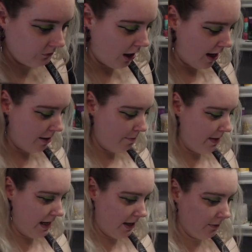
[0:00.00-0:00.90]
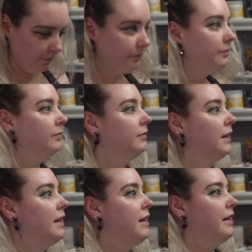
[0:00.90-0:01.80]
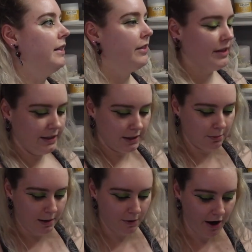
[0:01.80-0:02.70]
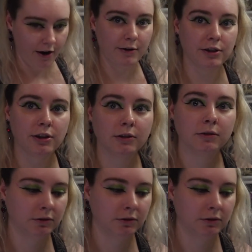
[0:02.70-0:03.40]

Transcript: I am me. And this is my brows.